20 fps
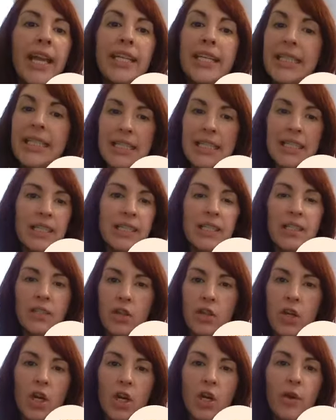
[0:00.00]
And it
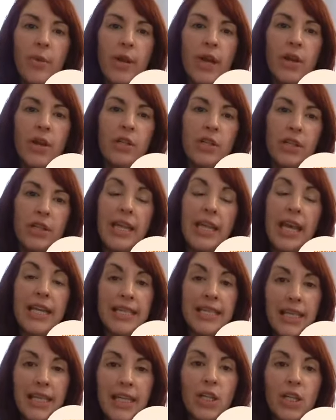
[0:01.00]
doesn't talk about
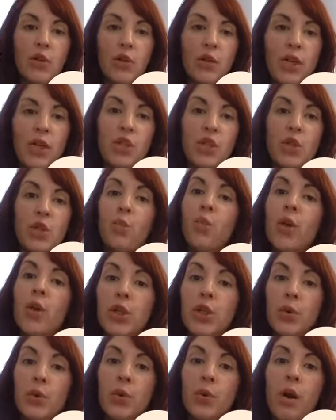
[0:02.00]
that second question,
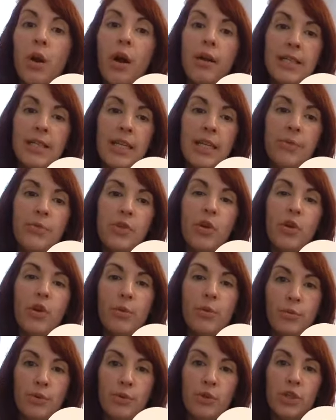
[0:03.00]
what new concepts
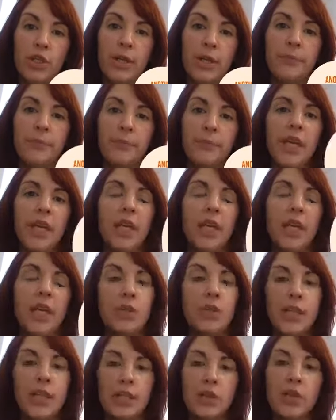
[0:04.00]
are emerging.
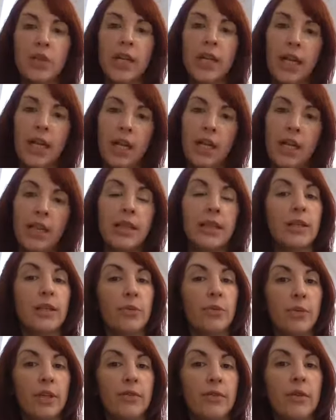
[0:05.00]
So let's look at a
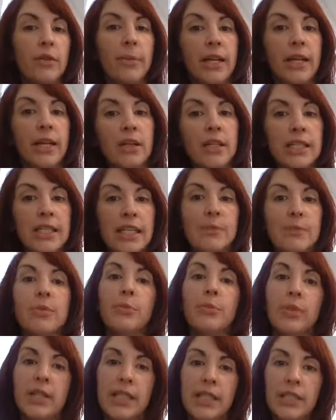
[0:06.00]
little bit of a better
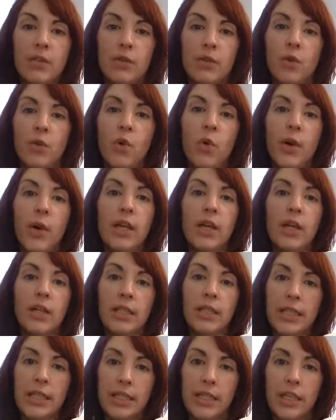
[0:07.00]
statement, but still quite
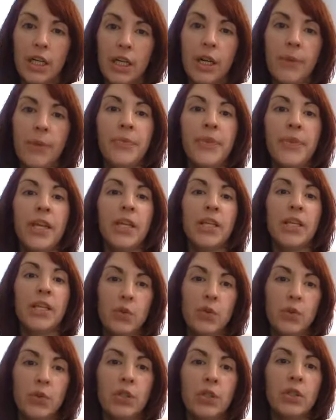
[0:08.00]
unclear.
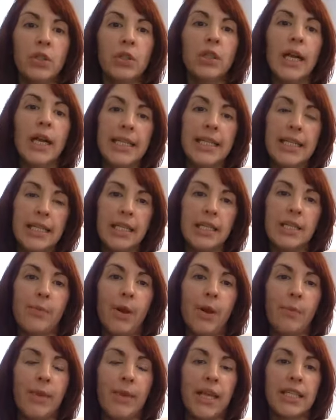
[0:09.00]
Historical ideas
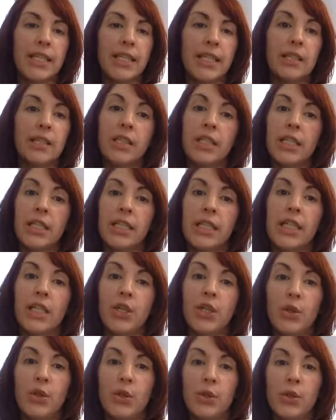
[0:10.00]
about masculinity
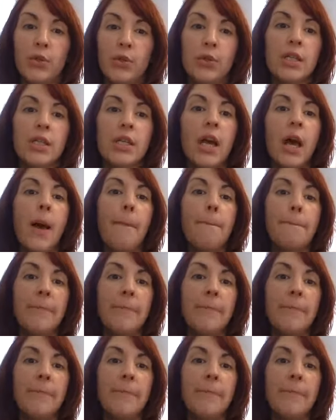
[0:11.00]
include